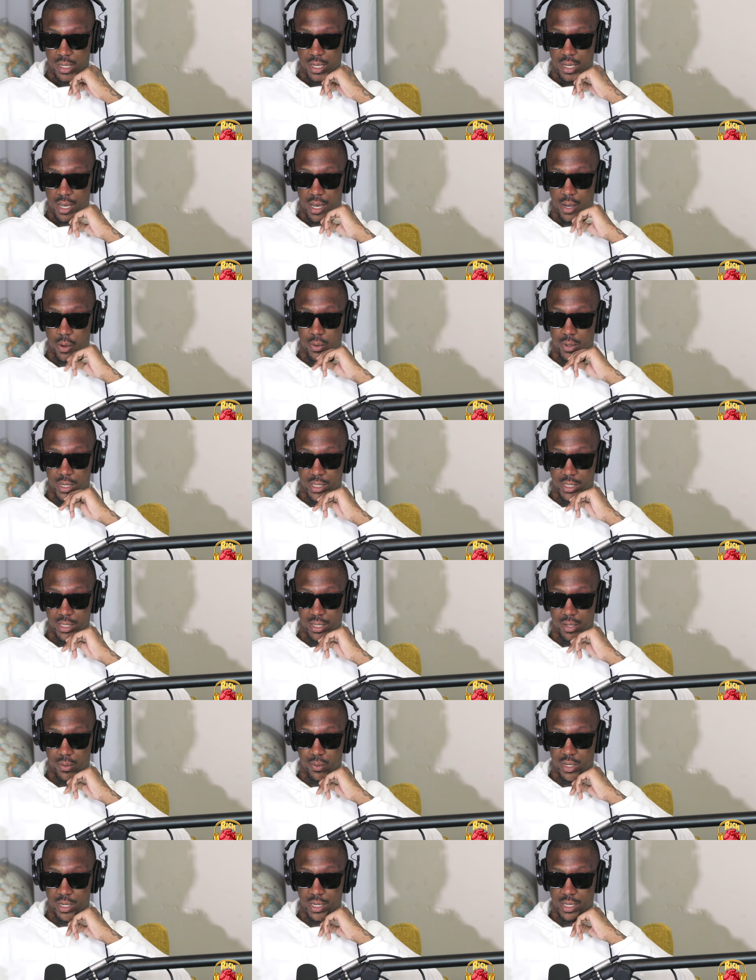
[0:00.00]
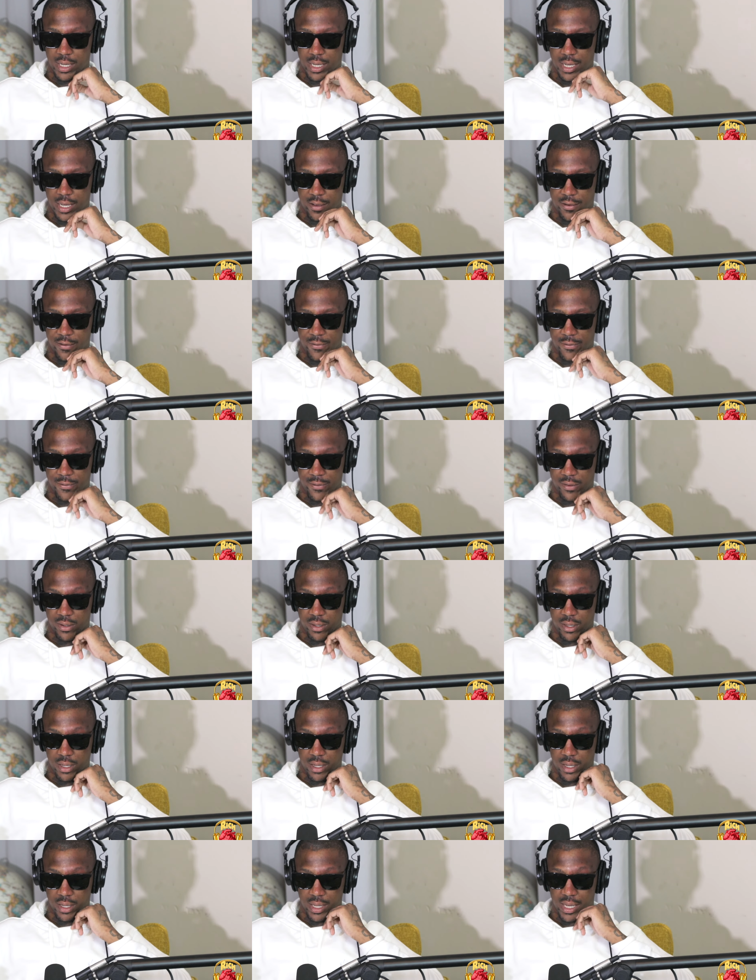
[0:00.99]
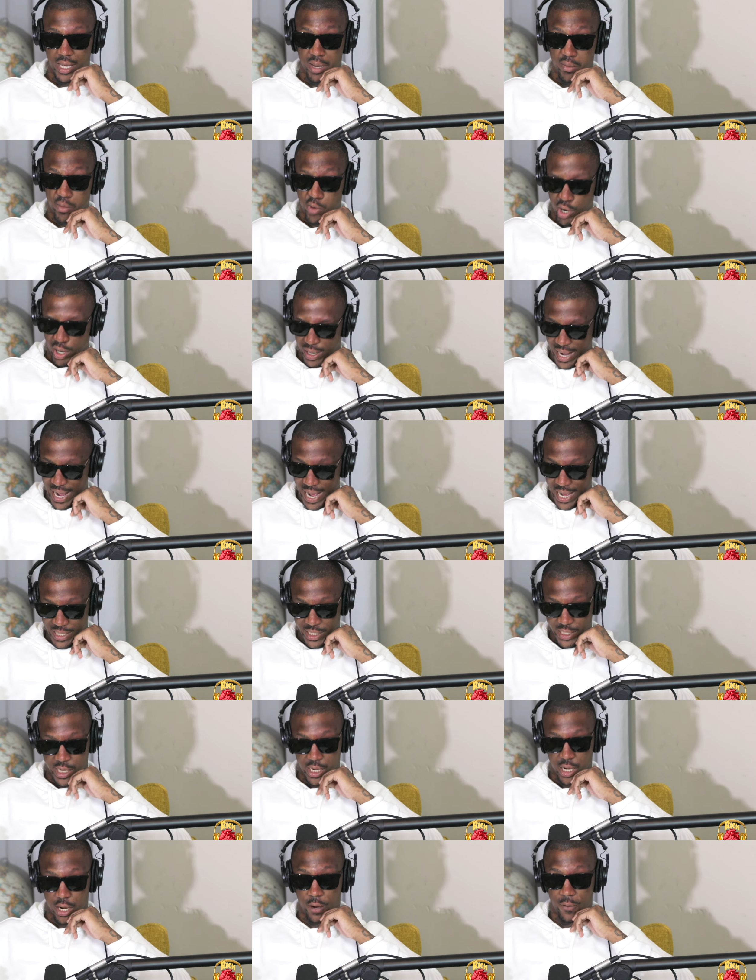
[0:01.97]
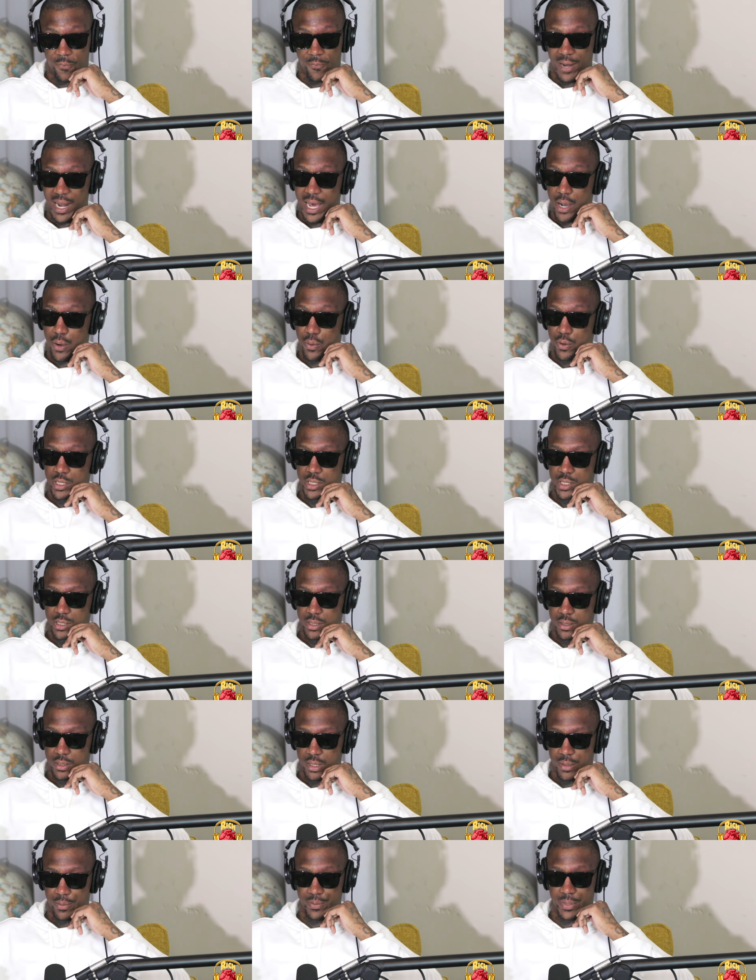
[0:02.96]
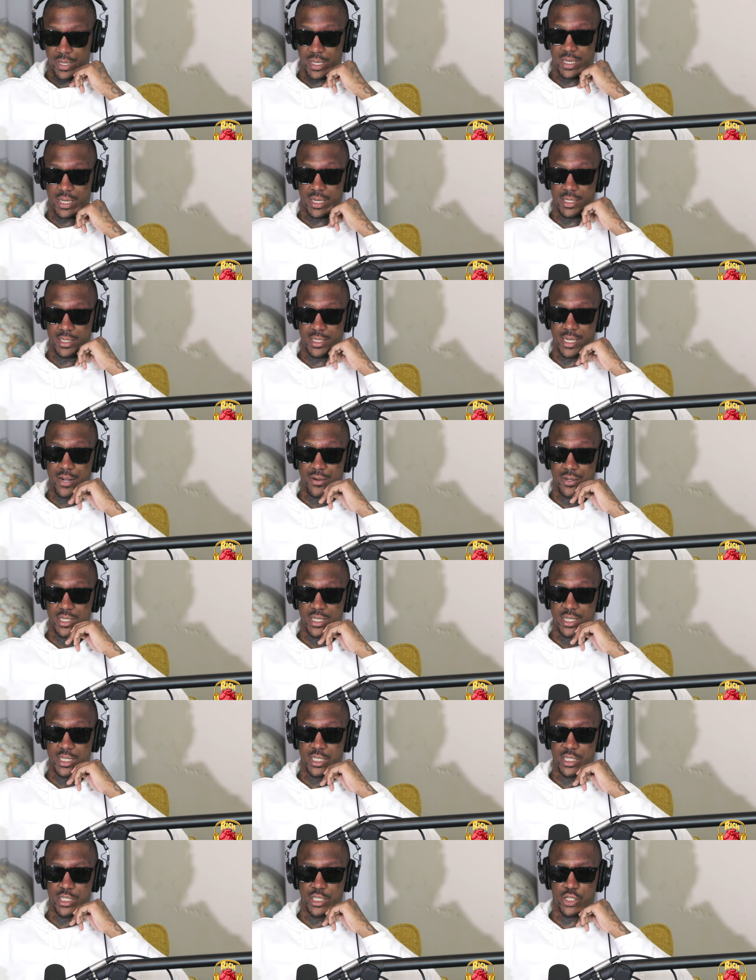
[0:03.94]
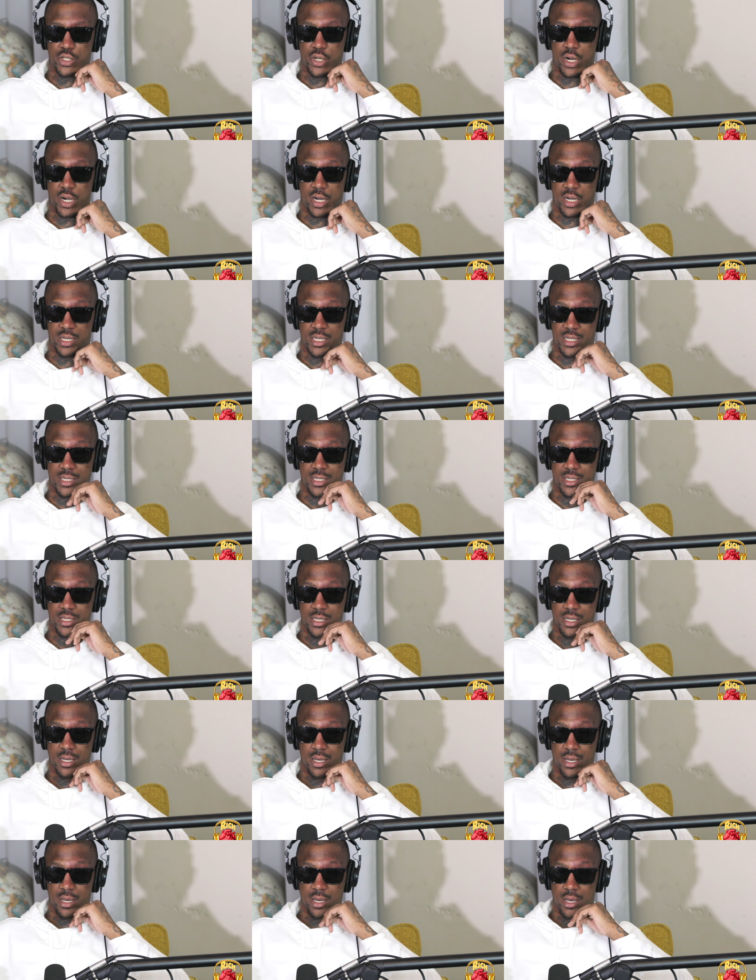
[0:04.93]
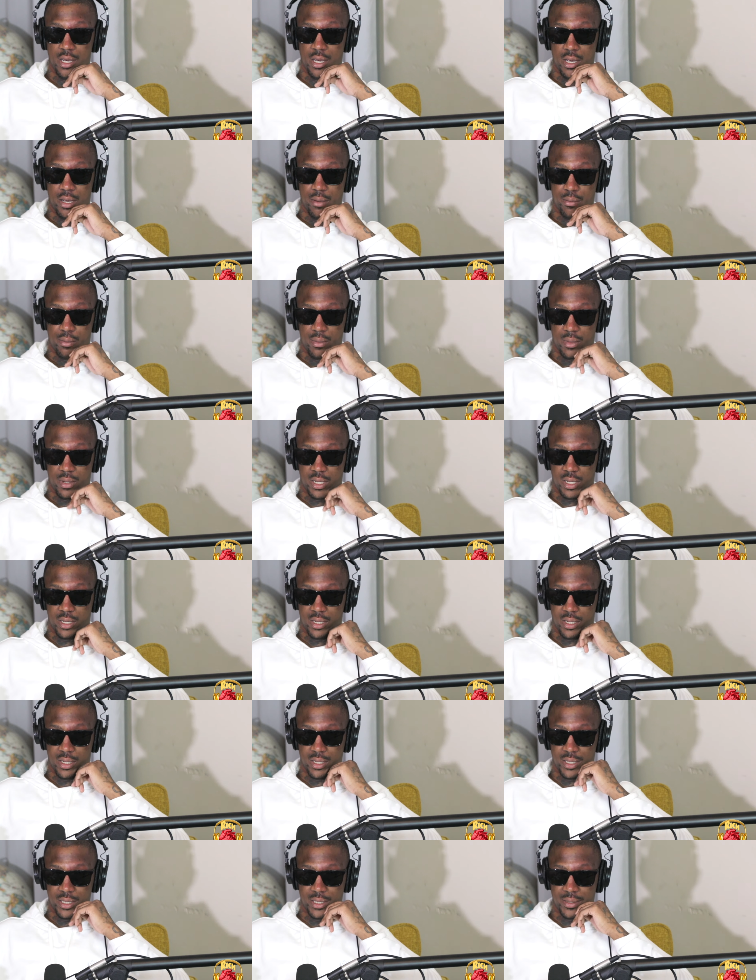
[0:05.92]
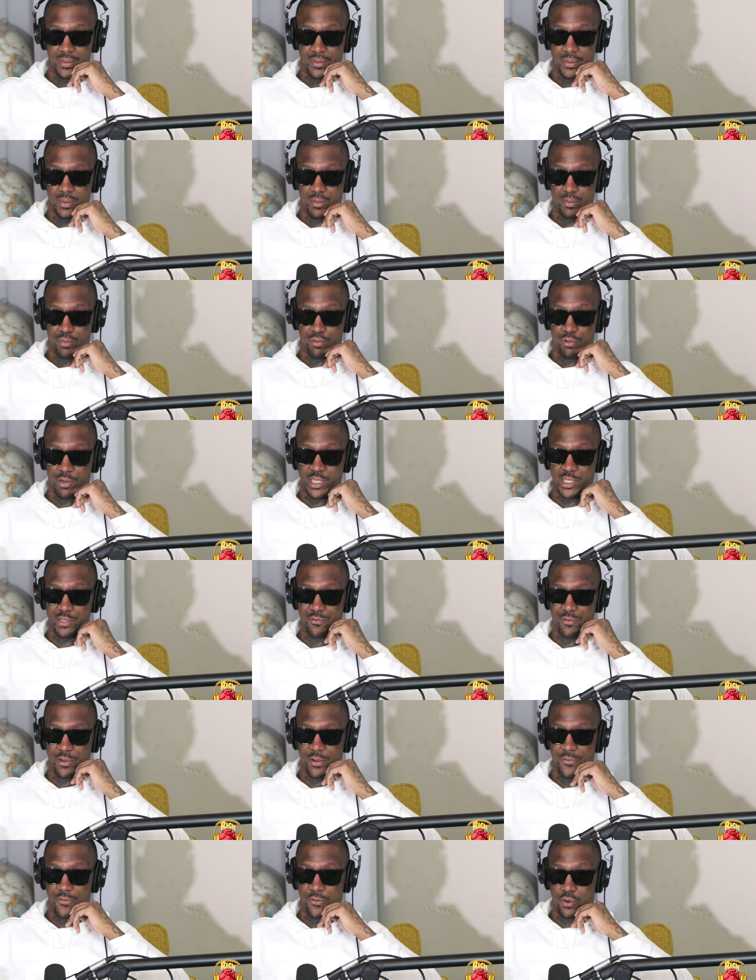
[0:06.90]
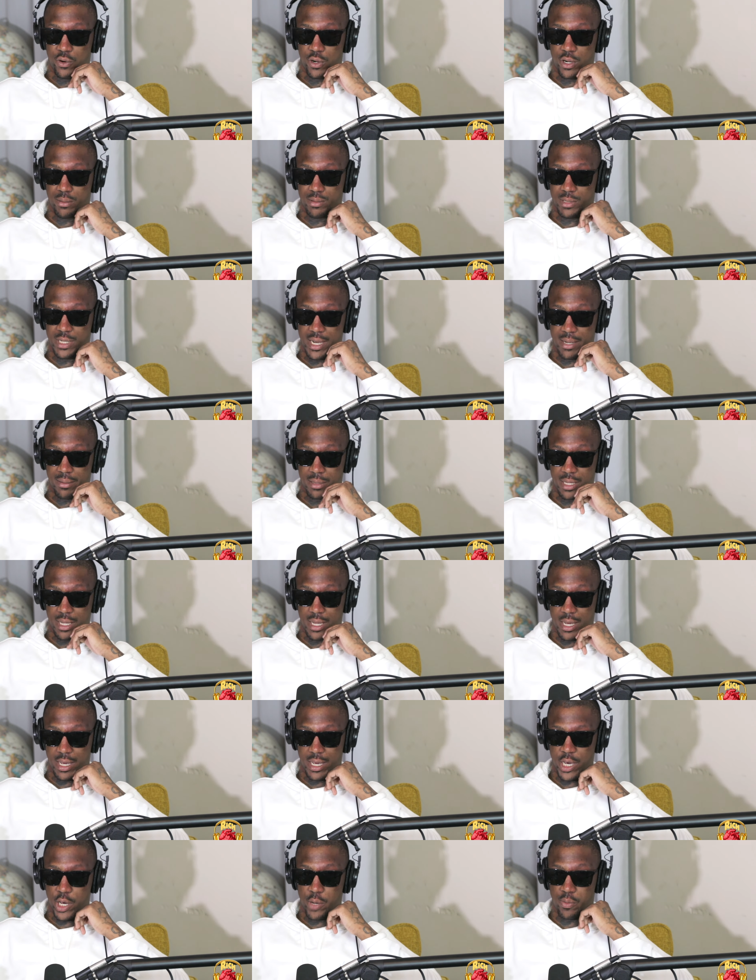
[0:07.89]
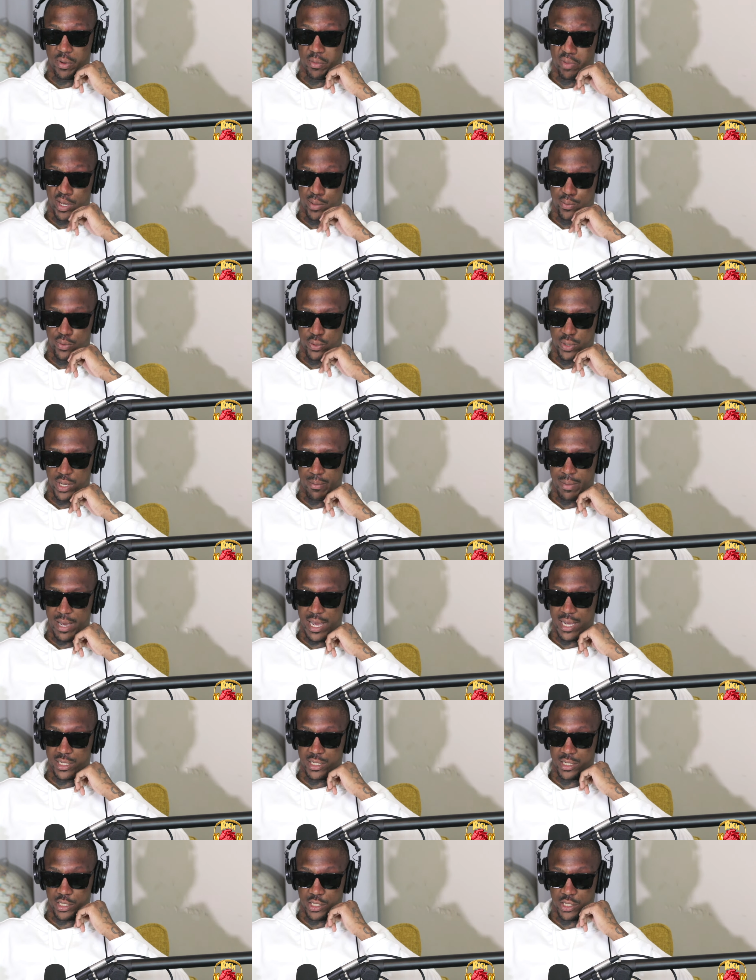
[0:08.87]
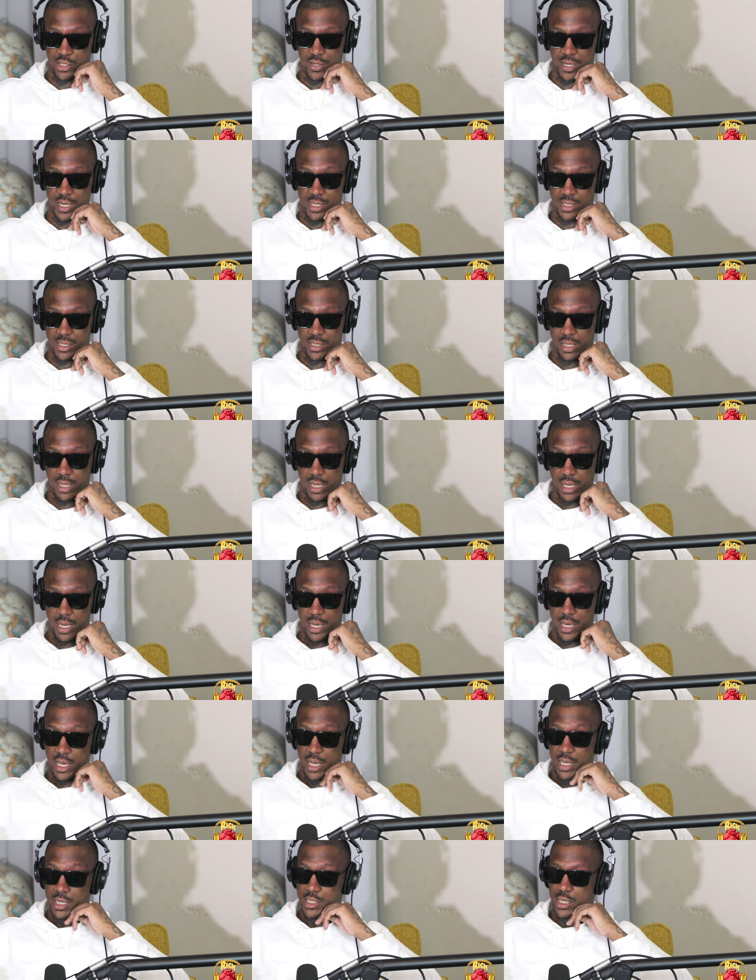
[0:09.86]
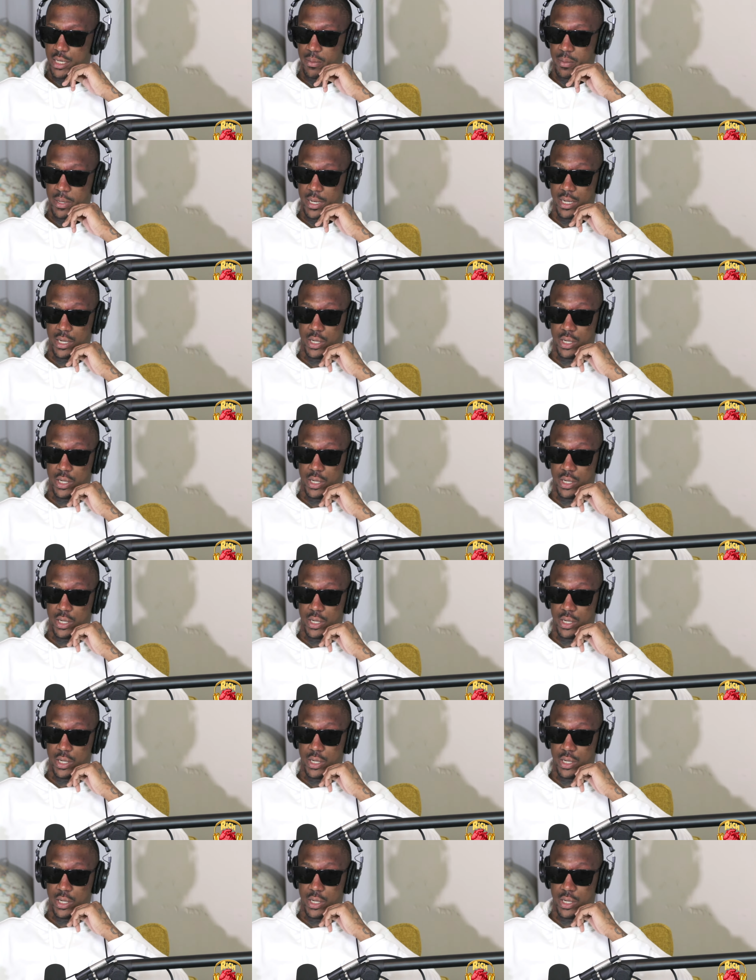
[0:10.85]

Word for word: I wanna I wanna give Kim Kardashian her flowers, because ever since she started this uh prison reform type thing, helping people get back to the streets, she been